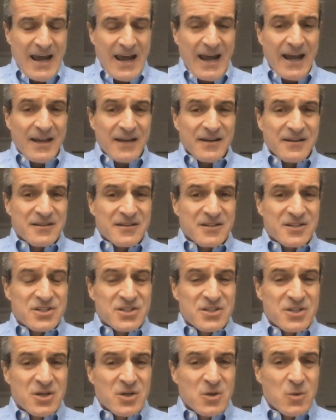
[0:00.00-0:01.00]
and
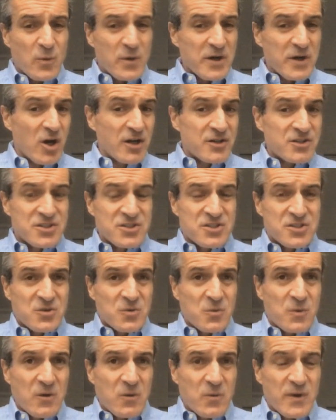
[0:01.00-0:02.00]
we're
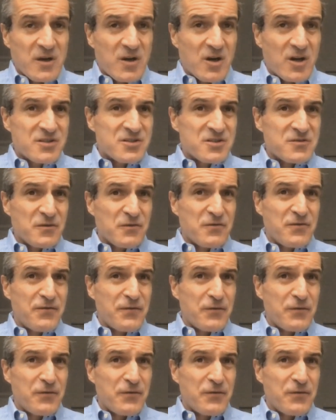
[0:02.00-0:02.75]
not